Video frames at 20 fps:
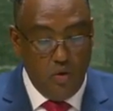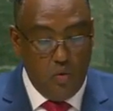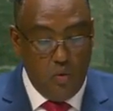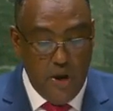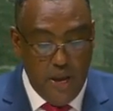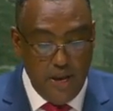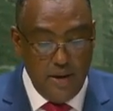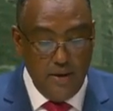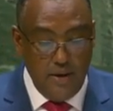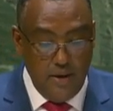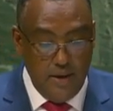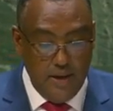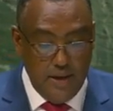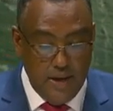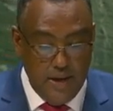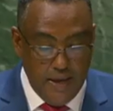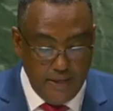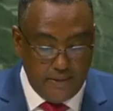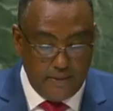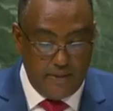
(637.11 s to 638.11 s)
when
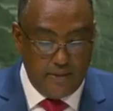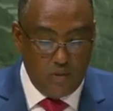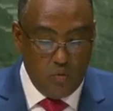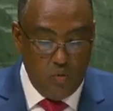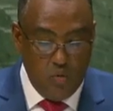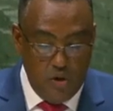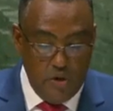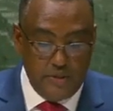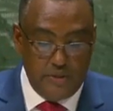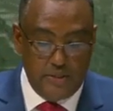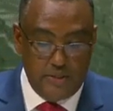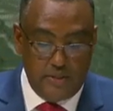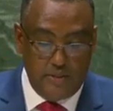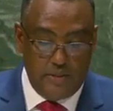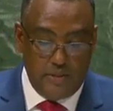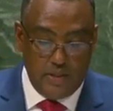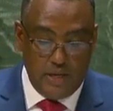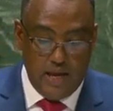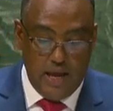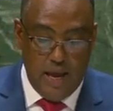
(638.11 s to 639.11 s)
it
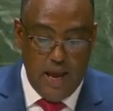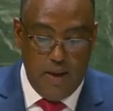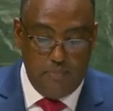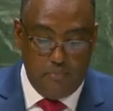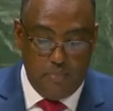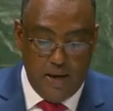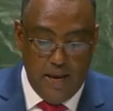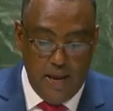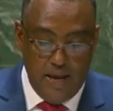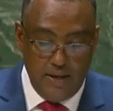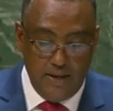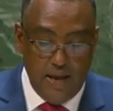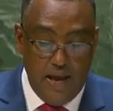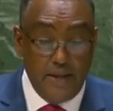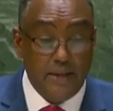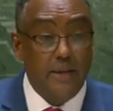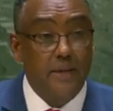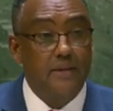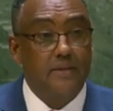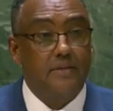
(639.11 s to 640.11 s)
was applied
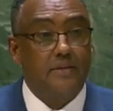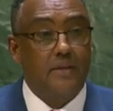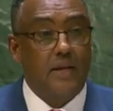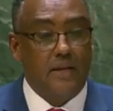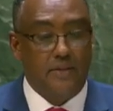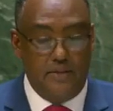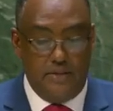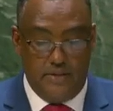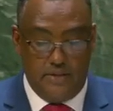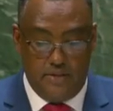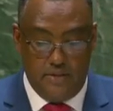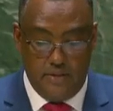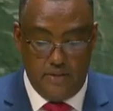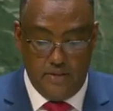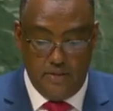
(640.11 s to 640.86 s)
against others.